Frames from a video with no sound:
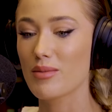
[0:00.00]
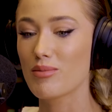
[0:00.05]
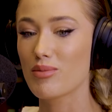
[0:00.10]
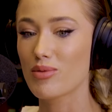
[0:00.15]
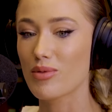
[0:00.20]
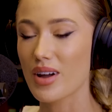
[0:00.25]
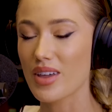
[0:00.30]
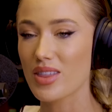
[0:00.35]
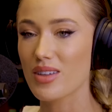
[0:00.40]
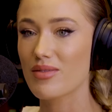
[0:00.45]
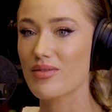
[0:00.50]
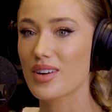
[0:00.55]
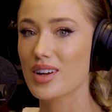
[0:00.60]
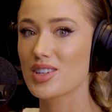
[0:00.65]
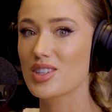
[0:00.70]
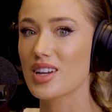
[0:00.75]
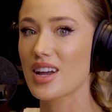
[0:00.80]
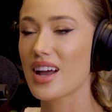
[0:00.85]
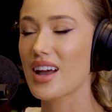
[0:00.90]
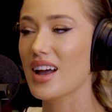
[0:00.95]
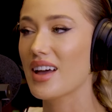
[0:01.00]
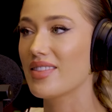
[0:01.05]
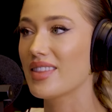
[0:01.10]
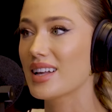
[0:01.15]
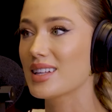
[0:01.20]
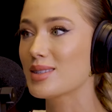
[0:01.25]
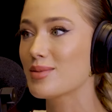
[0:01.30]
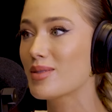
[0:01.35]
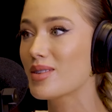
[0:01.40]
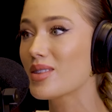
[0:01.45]
breath of fresh air. And
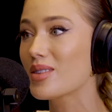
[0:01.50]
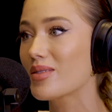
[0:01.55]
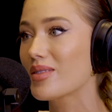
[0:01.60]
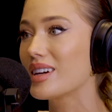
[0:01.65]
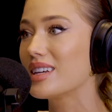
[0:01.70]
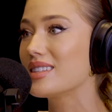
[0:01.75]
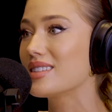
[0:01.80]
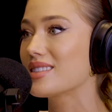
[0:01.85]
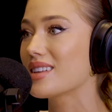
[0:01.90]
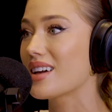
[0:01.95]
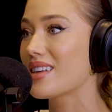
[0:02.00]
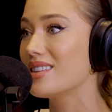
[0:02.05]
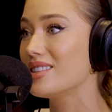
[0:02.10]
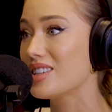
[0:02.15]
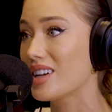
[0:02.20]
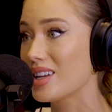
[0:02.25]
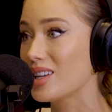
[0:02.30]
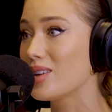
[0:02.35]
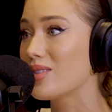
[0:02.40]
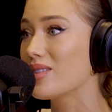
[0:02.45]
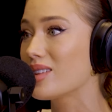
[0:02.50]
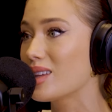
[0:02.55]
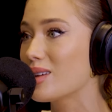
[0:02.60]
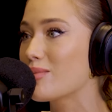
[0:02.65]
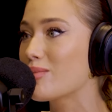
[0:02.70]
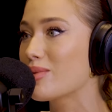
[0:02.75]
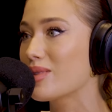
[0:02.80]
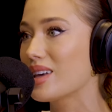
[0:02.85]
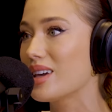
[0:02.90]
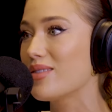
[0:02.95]
that's one of the reasons I genuinely
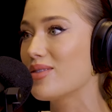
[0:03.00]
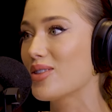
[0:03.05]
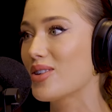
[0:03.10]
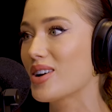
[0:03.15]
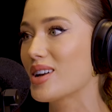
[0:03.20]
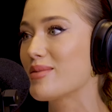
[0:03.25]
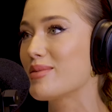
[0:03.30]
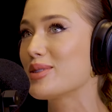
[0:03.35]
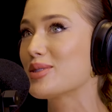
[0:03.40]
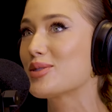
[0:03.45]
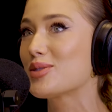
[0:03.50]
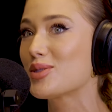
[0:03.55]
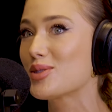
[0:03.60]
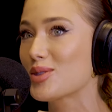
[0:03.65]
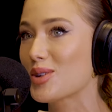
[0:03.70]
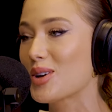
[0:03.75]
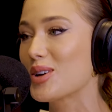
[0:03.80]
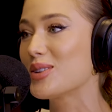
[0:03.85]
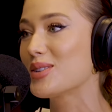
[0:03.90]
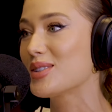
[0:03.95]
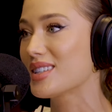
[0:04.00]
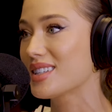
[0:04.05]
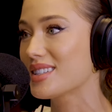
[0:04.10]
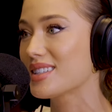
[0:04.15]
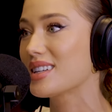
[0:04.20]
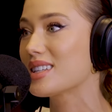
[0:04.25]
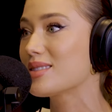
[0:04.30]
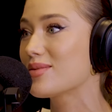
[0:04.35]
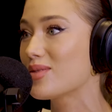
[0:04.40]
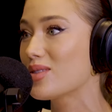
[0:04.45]
believe you're going to be so
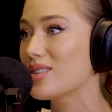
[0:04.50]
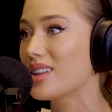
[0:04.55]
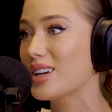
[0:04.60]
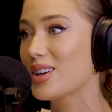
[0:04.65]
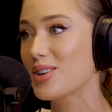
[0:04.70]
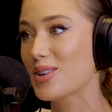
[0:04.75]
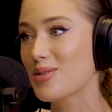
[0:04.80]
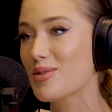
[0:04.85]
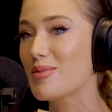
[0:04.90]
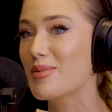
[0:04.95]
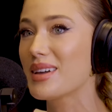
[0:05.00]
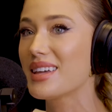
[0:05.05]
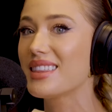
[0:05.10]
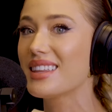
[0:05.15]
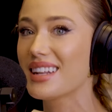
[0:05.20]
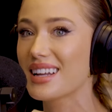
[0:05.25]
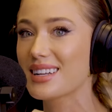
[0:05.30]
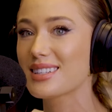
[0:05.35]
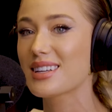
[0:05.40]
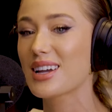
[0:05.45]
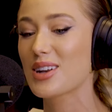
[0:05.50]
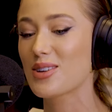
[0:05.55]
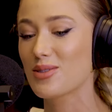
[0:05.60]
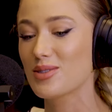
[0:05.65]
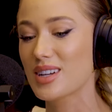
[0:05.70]
successful. Like you will be the next Kendall